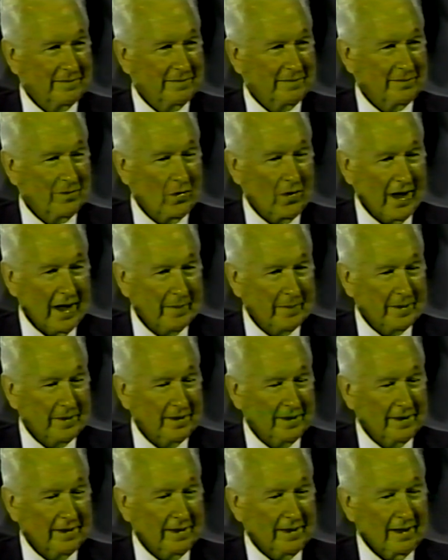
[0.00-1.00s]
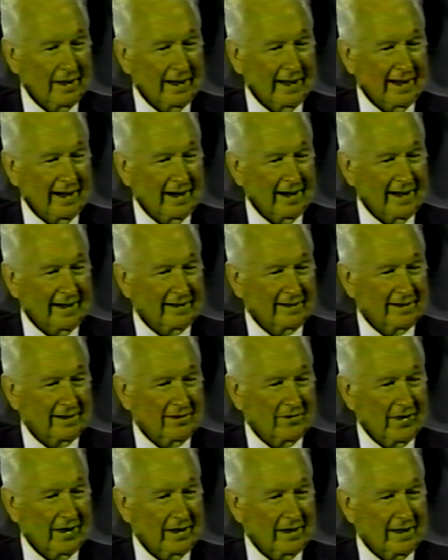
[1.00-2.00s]
Mohammed, and like the
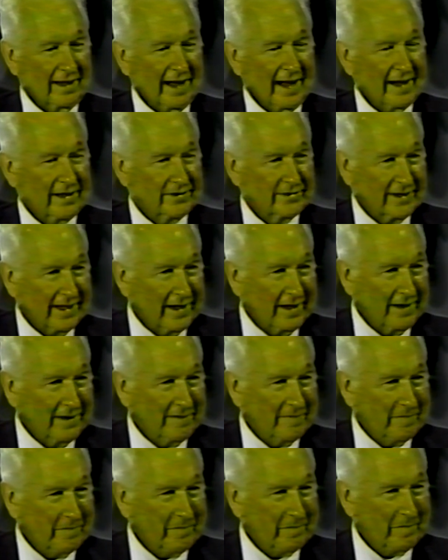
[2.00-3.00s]
great Isaiah.